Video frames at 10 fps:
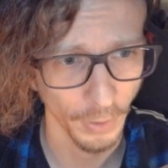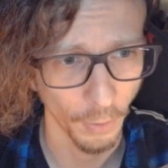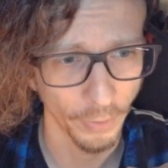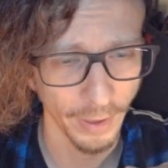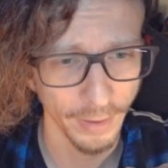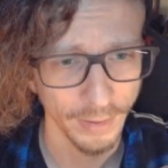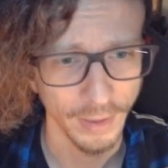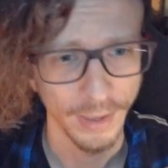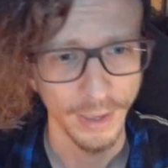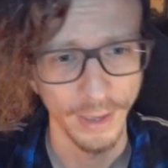Okay.
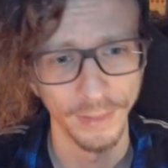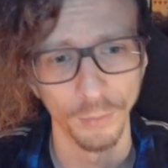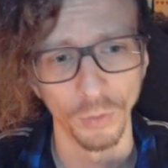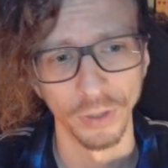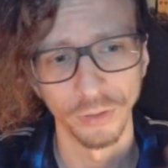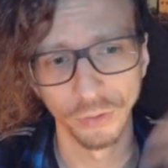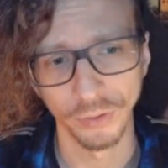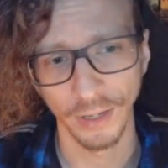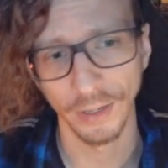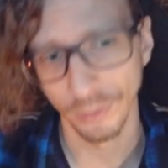And then when you do
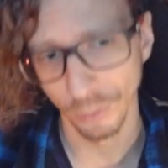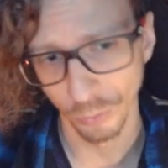that, you,